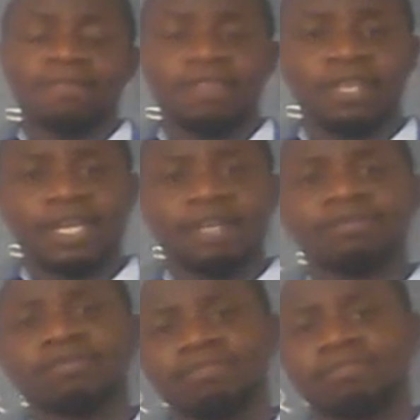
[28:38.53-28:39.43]

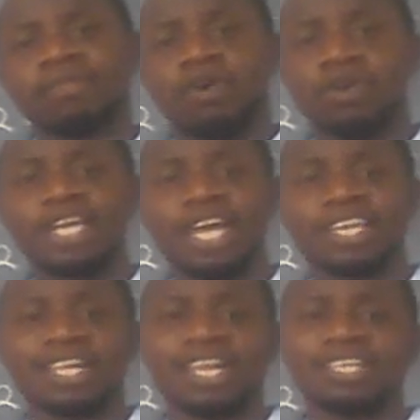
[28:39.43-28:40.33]
The
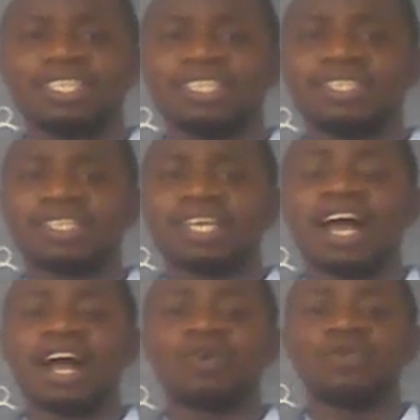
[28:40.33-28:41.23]
online classes
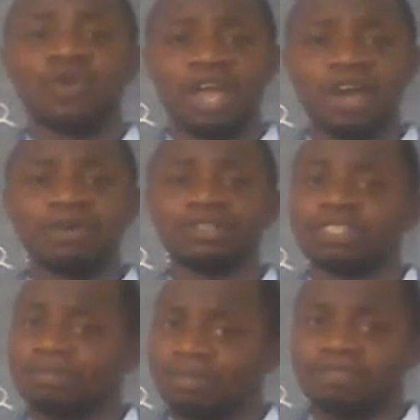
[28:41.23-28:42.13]
are well
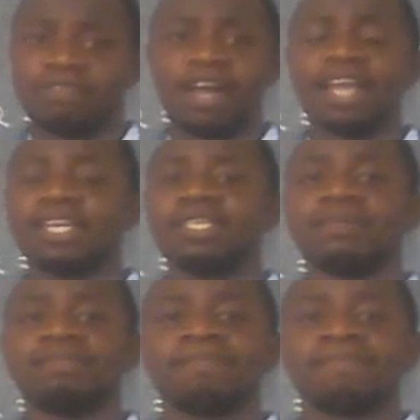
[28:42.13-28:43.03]

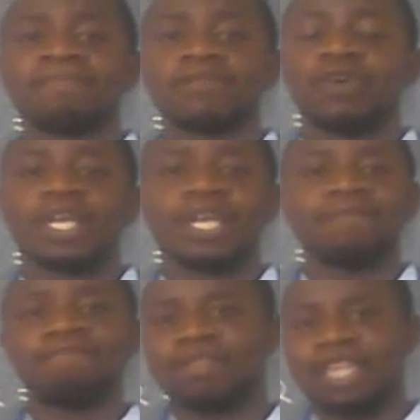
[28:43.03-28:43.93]
simplified,
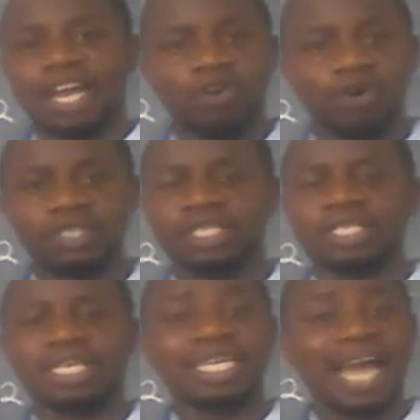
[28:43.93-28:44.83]
okay? They are
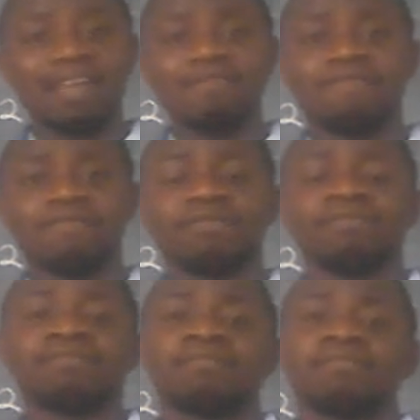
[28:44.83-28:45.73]
not live,
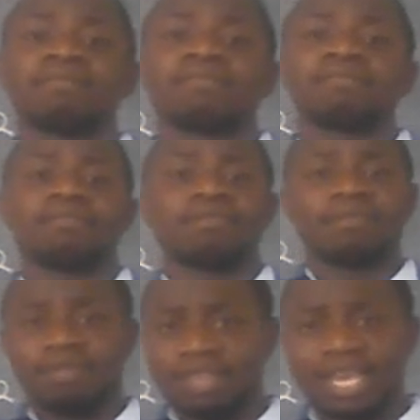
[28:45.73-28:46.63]

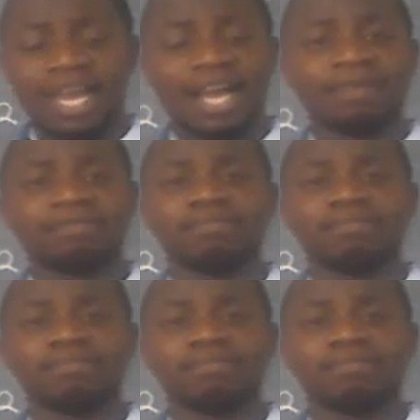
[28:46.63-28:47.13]
they are